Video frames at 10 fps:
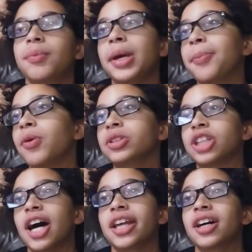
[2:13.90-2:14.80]
people in
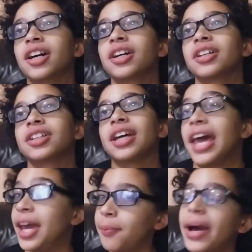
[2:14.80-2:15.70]
China
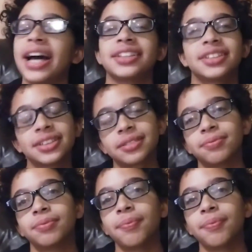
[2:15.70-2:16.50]
ate bats,